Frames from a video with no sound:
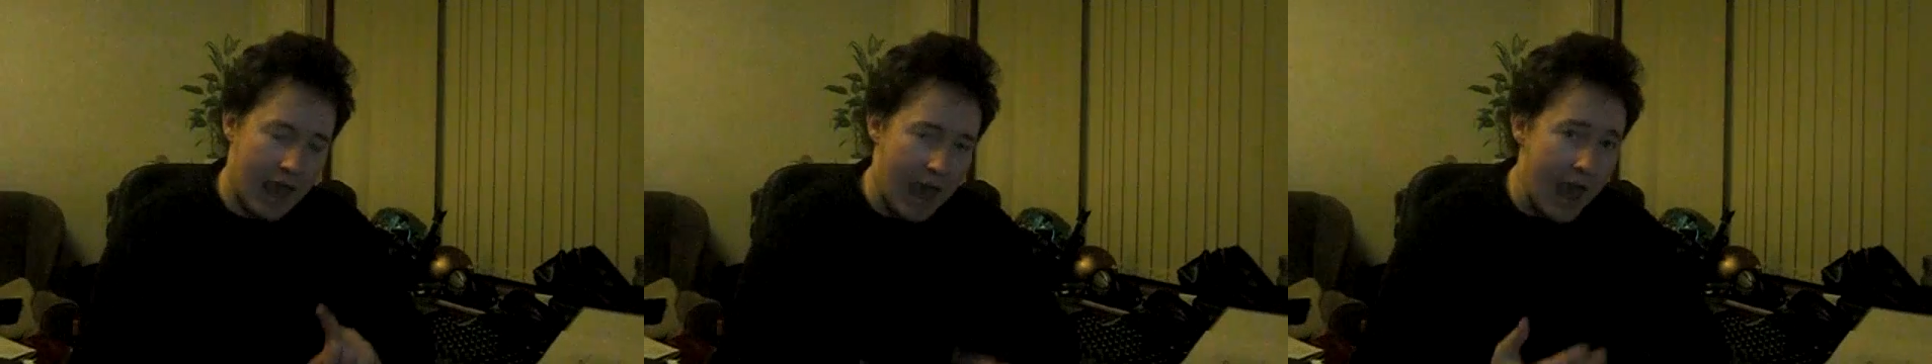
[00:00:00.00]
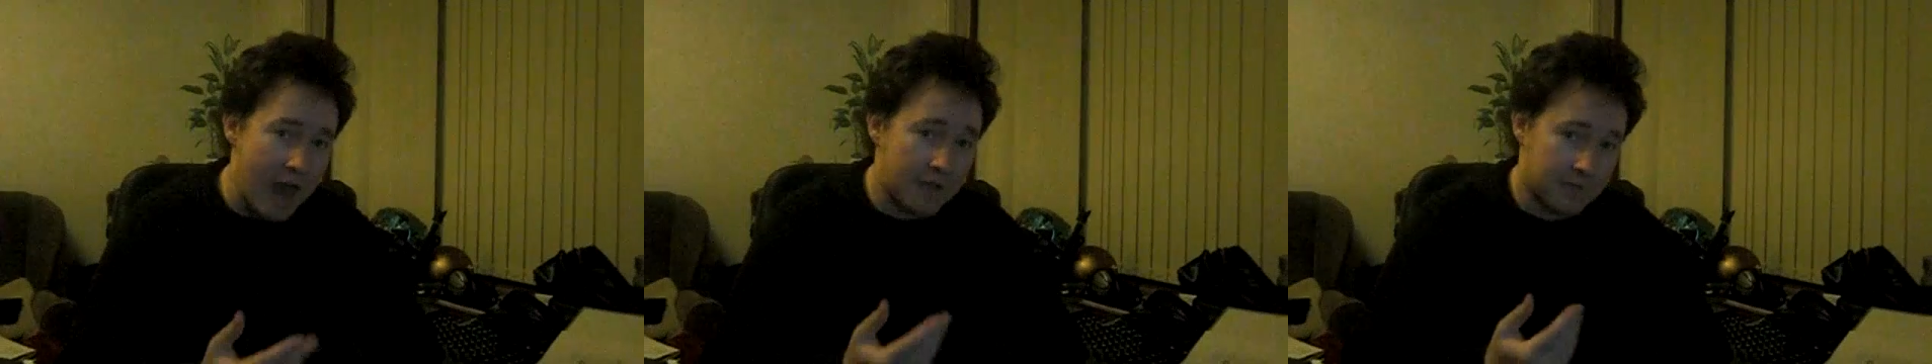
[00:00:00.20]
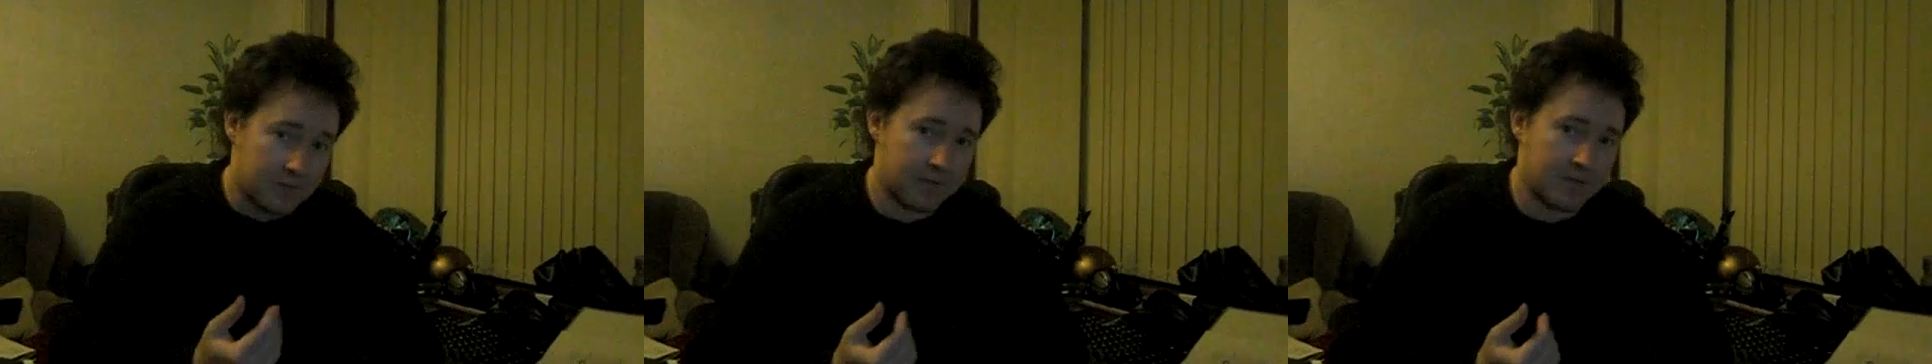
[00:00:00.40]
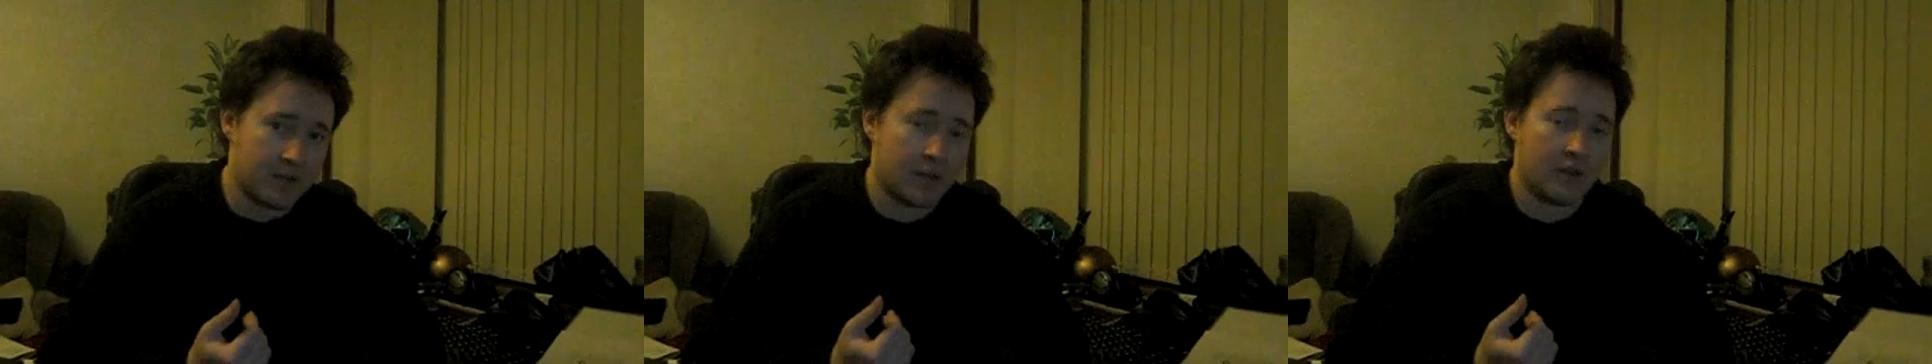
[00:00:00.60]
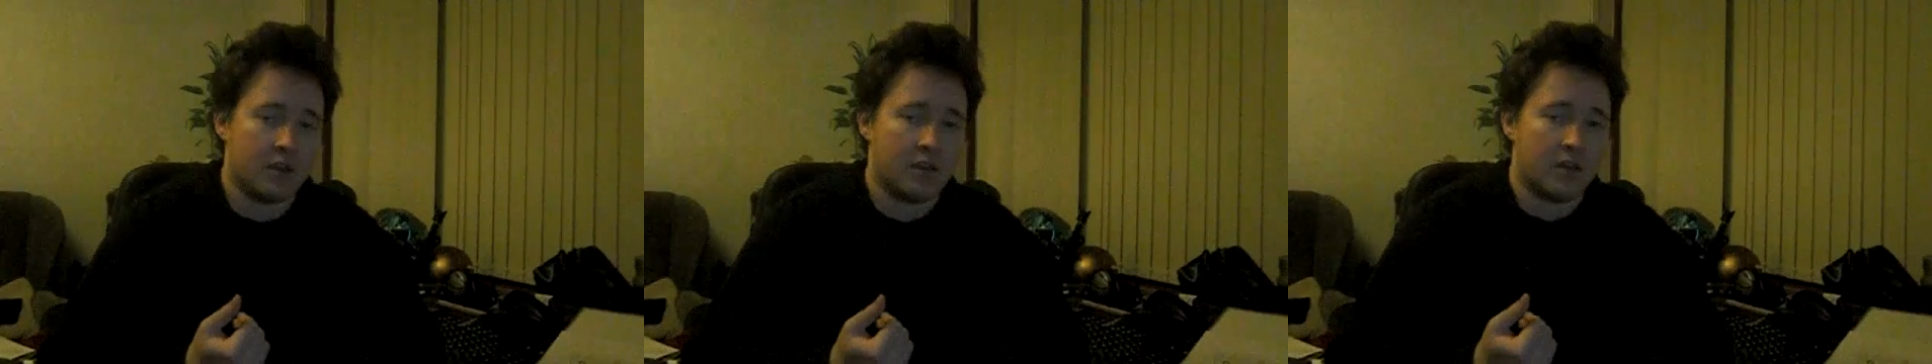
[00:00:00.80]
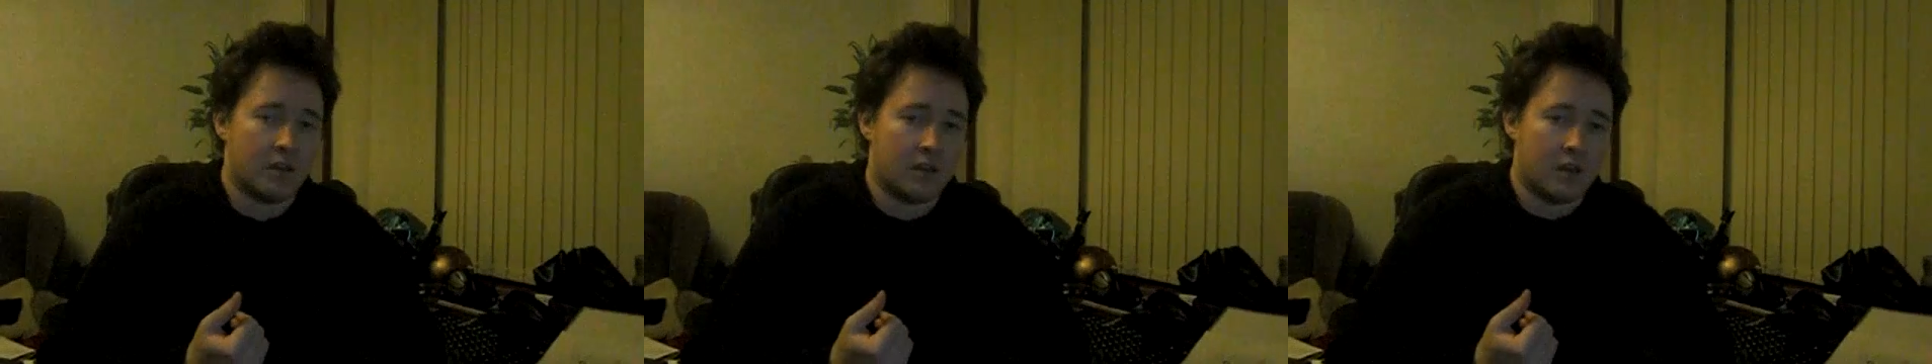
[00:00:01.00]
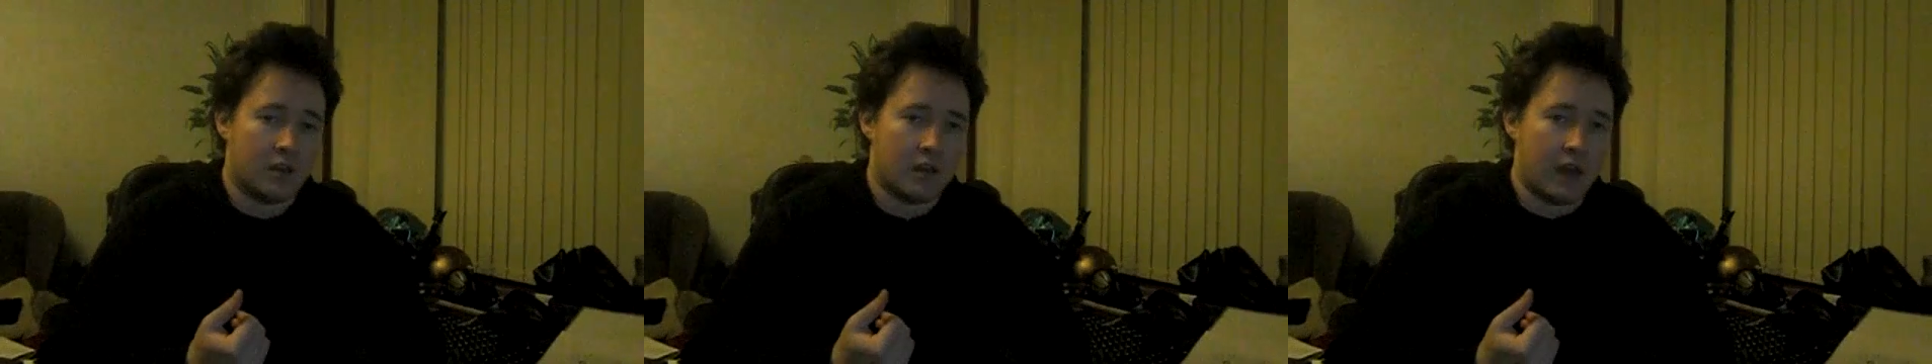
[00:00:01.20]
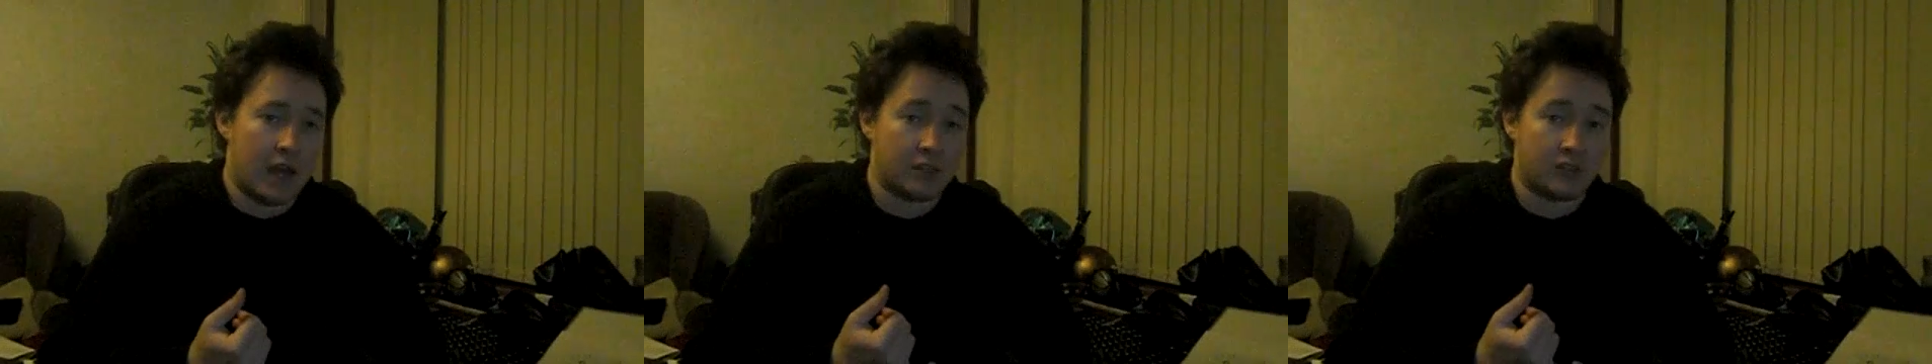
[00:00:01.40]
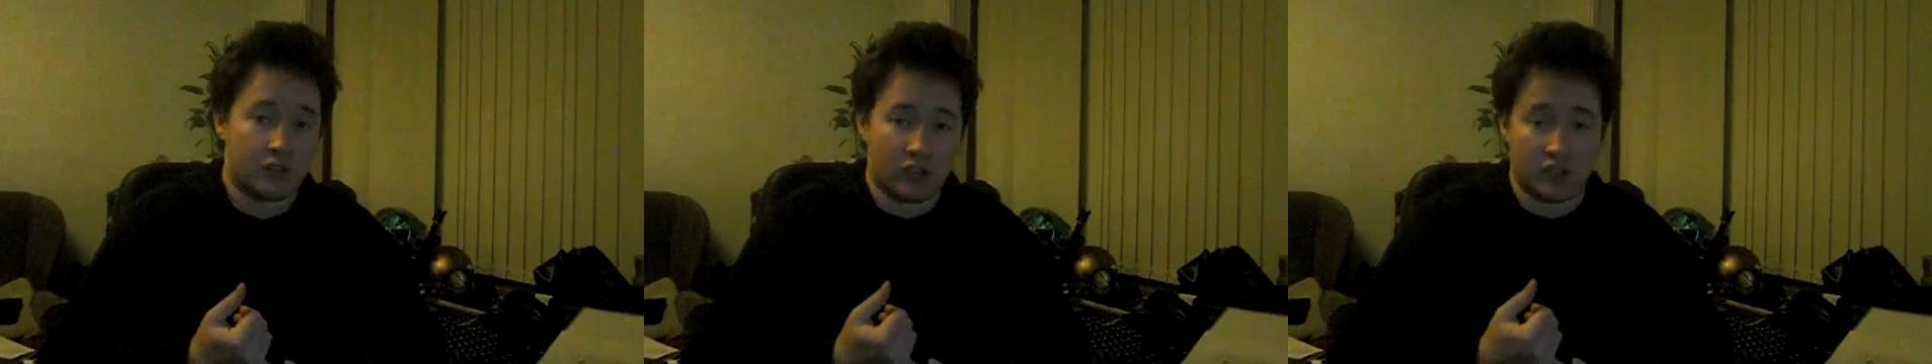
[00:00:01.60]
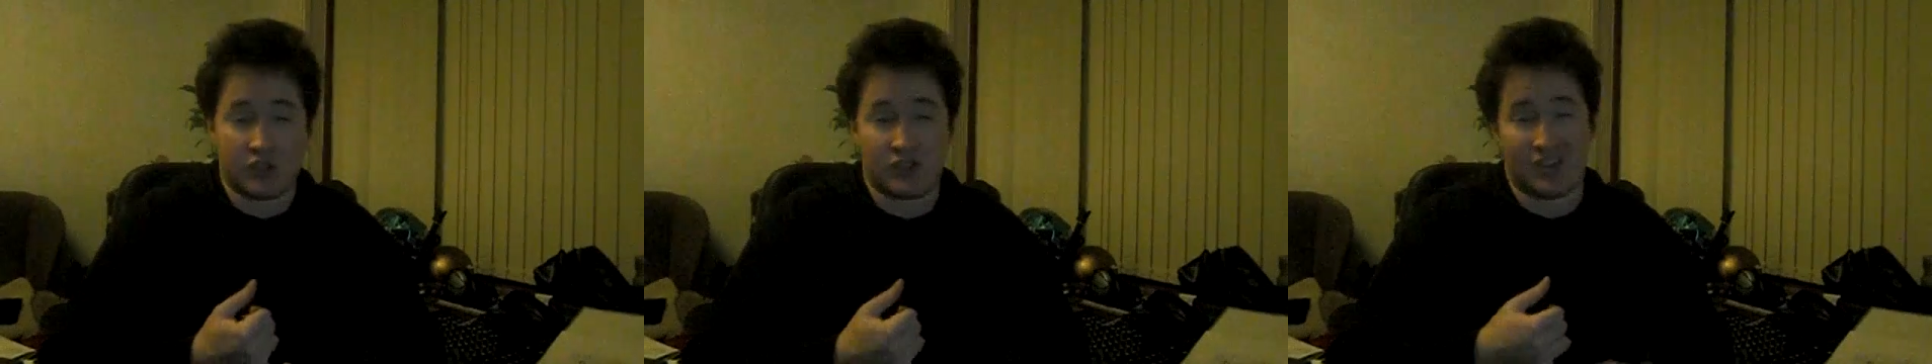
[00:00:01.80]
If it's
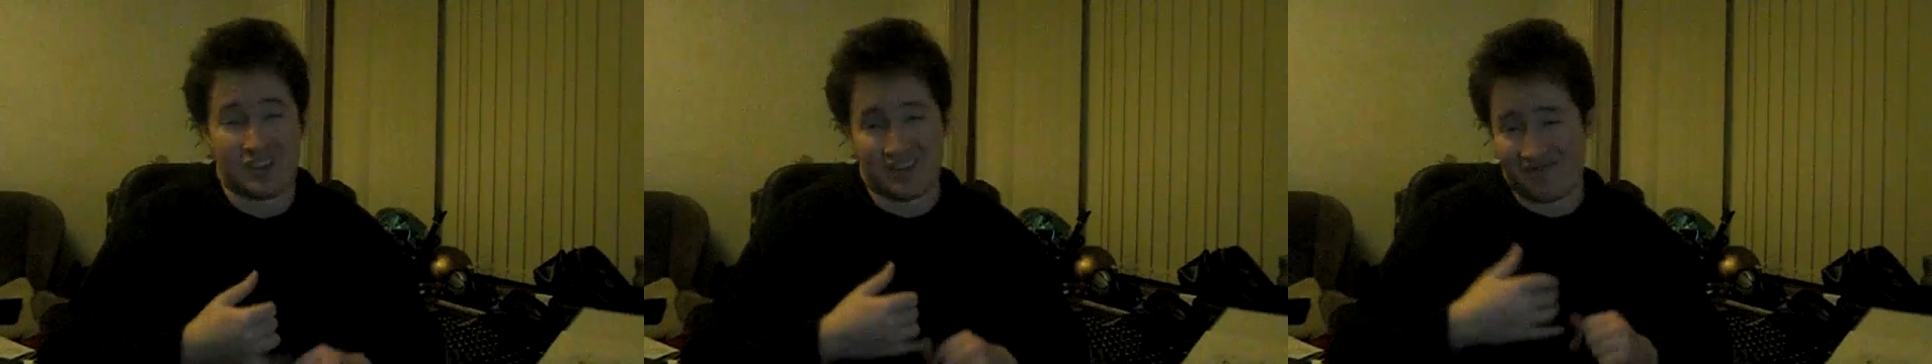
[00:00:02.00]
just